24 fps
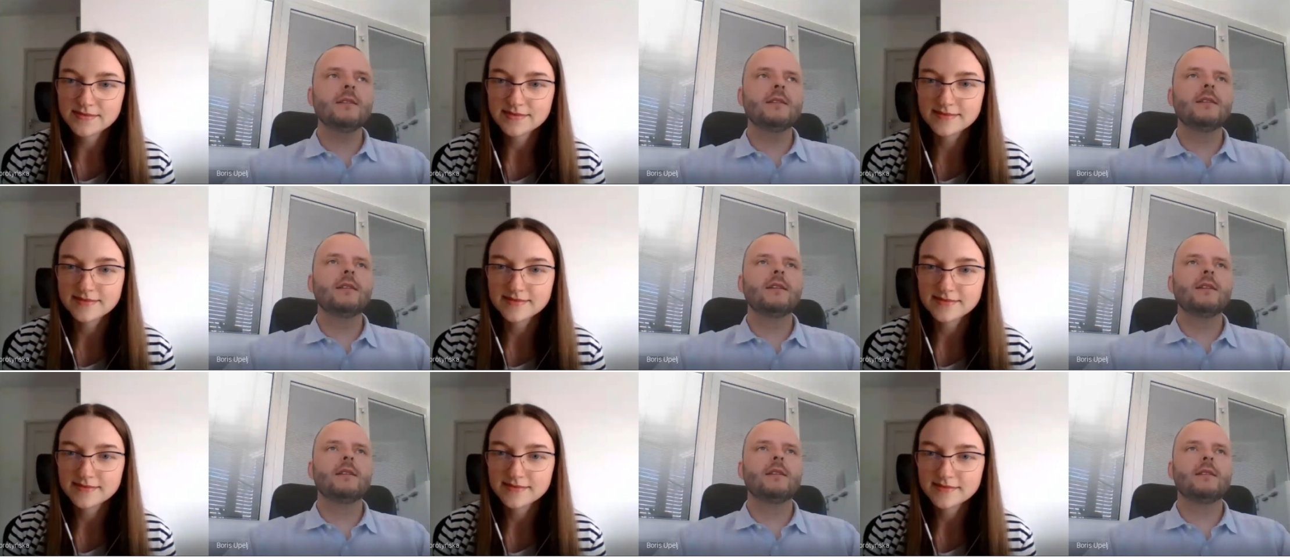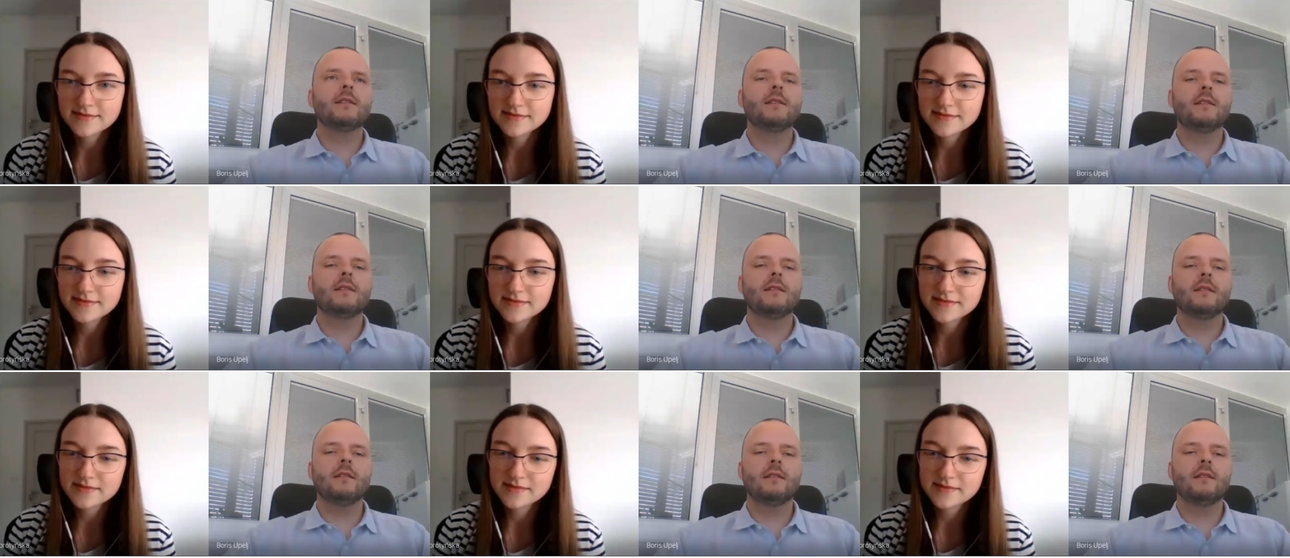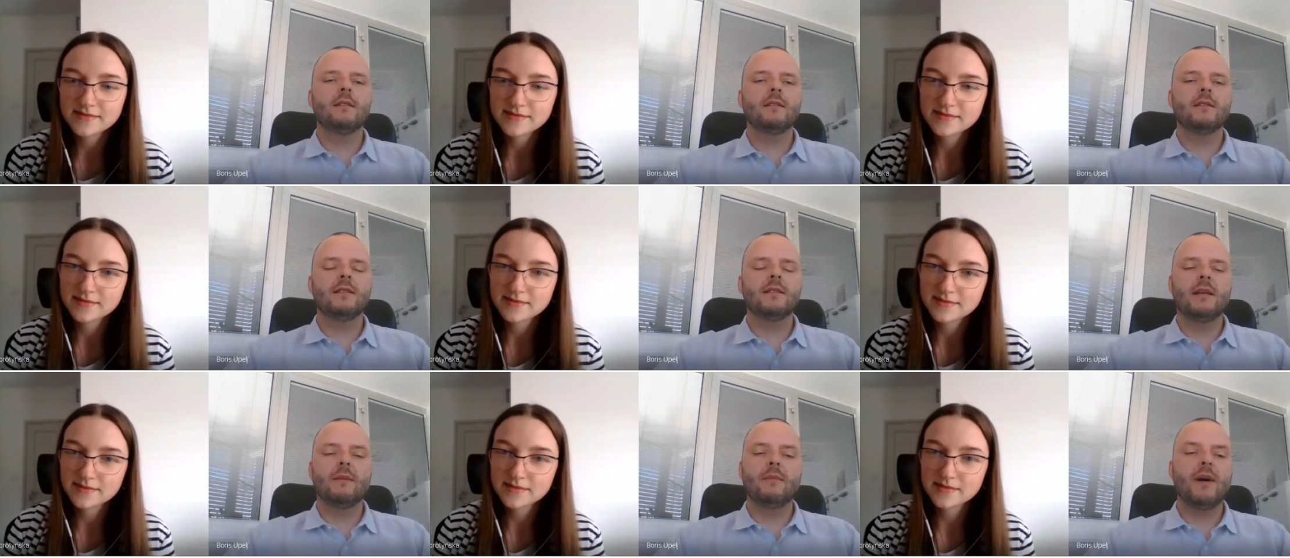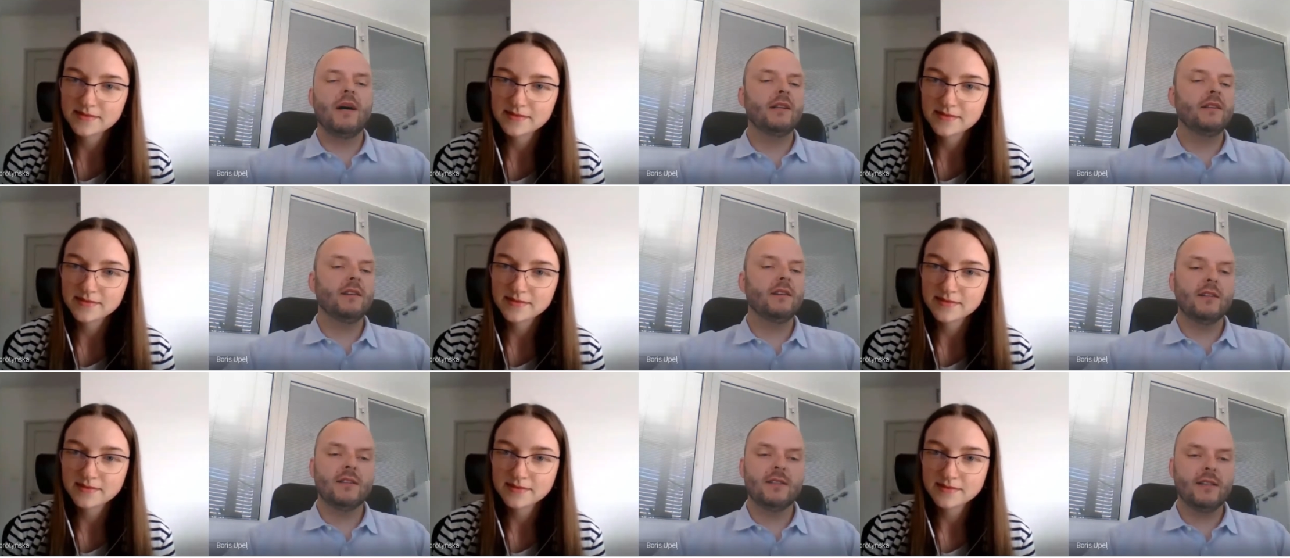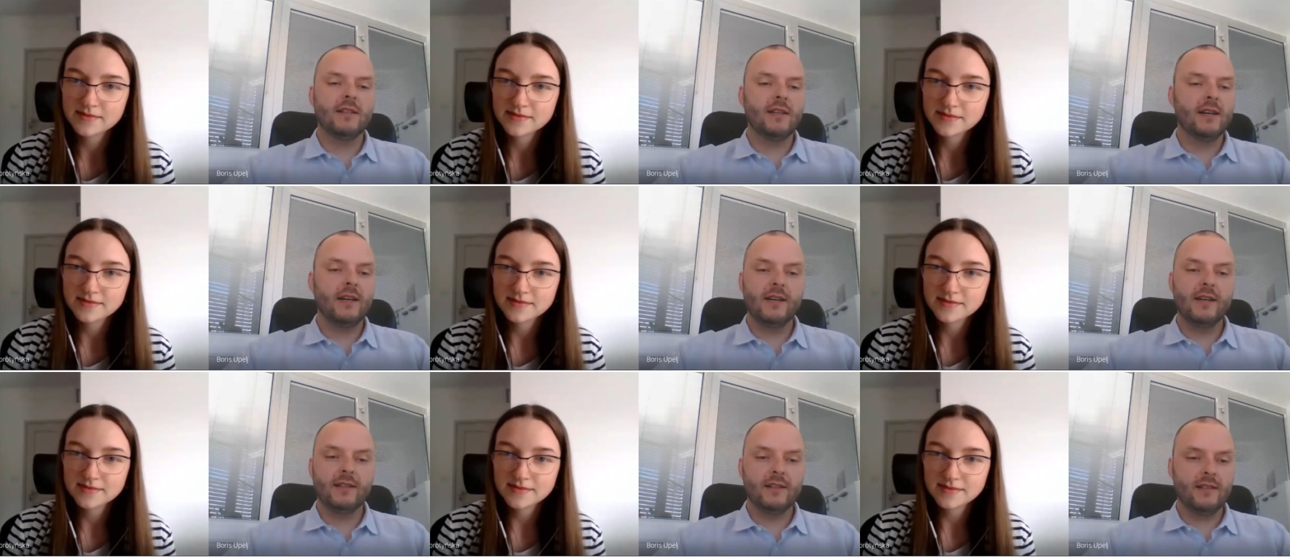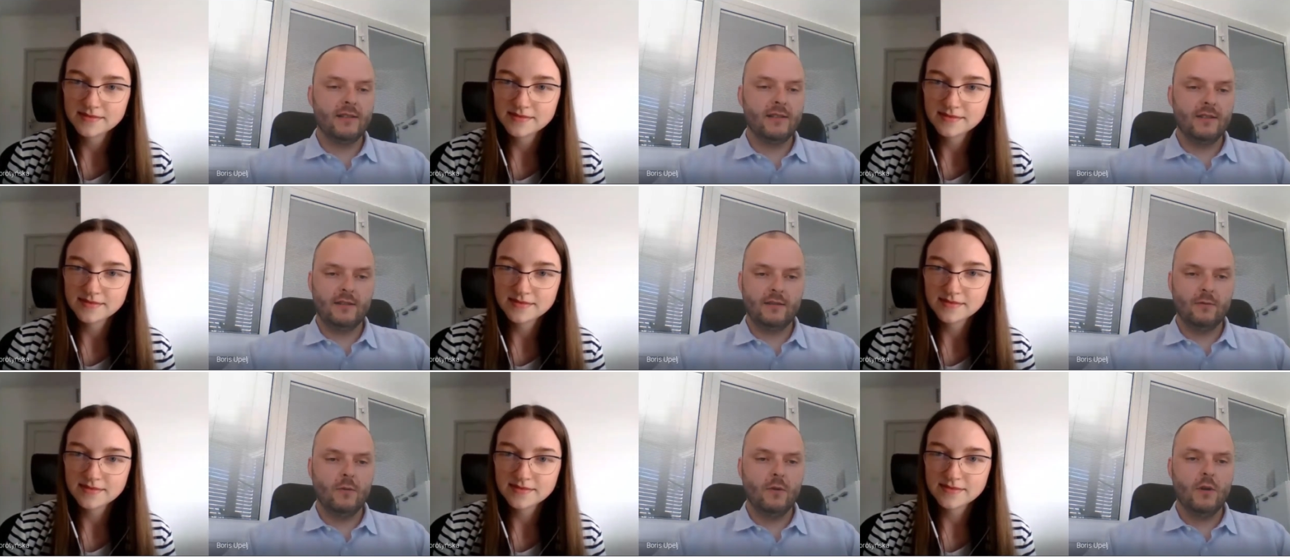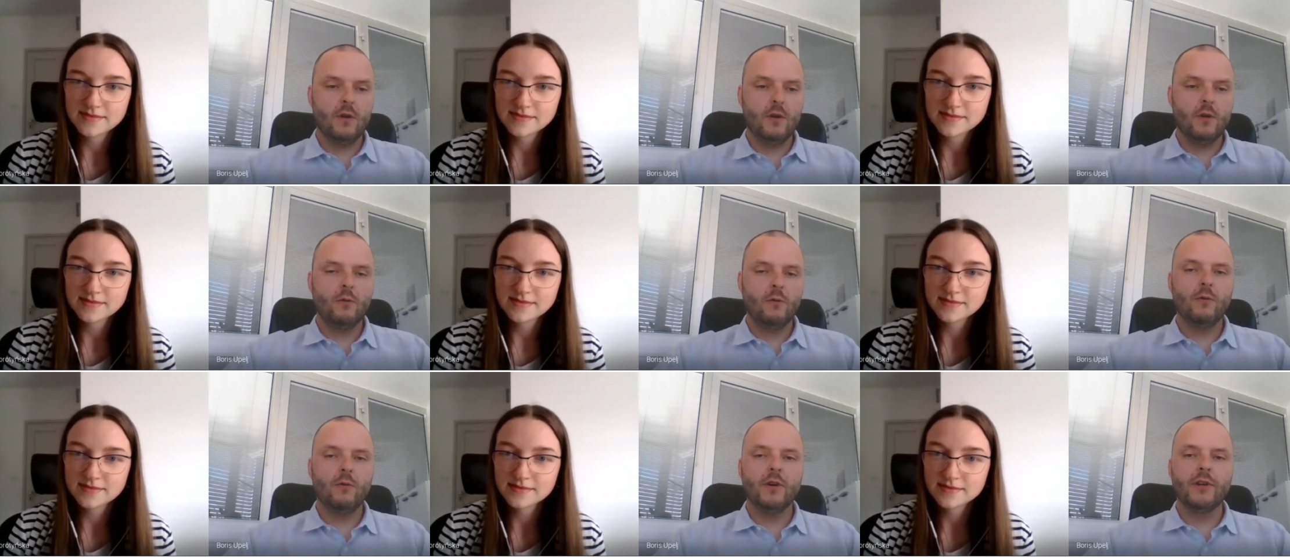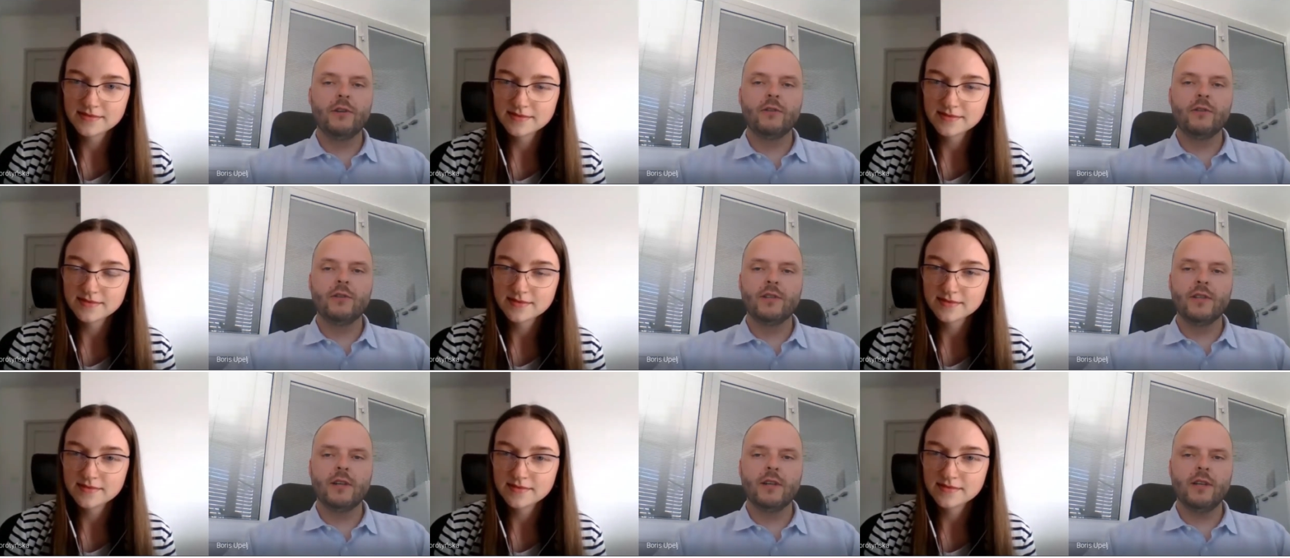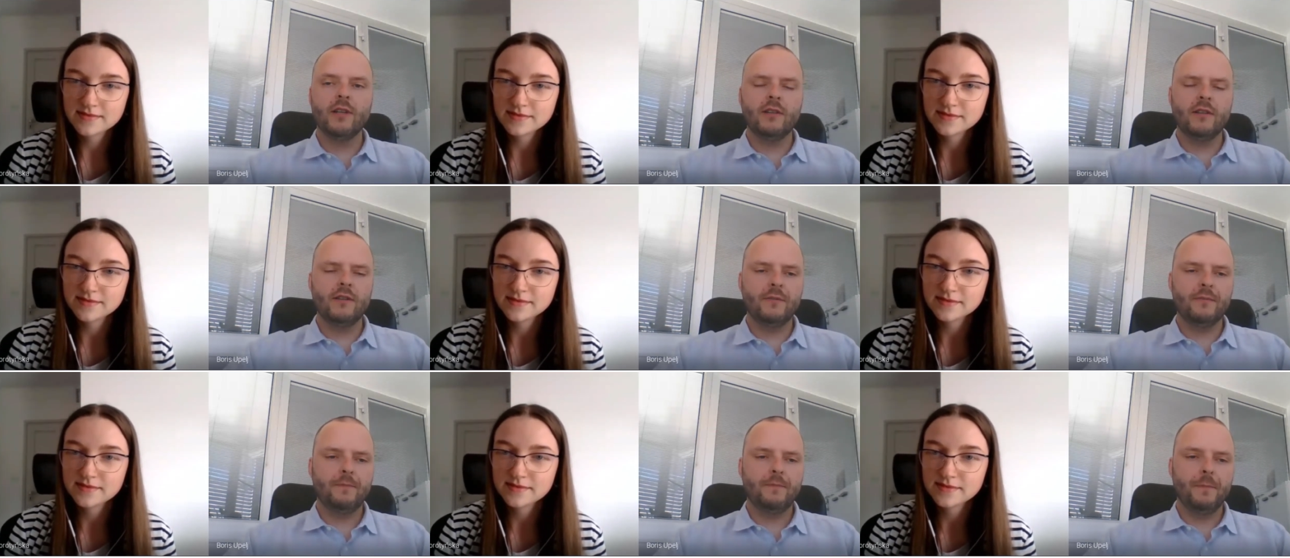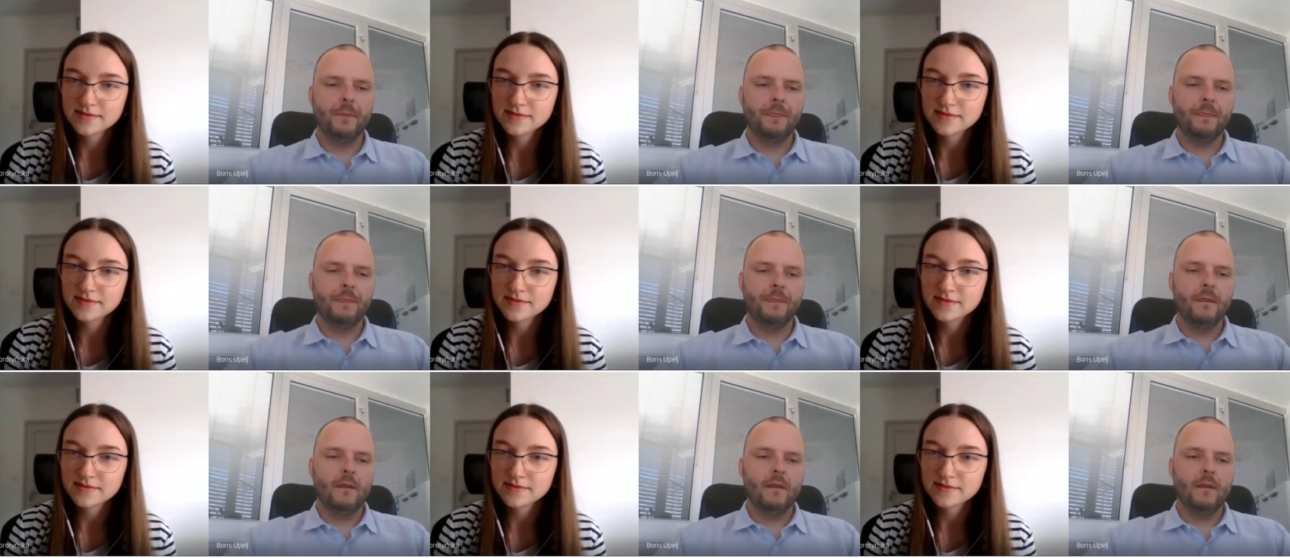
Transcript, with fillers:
Speaker 1: since uh, some other sites were using it.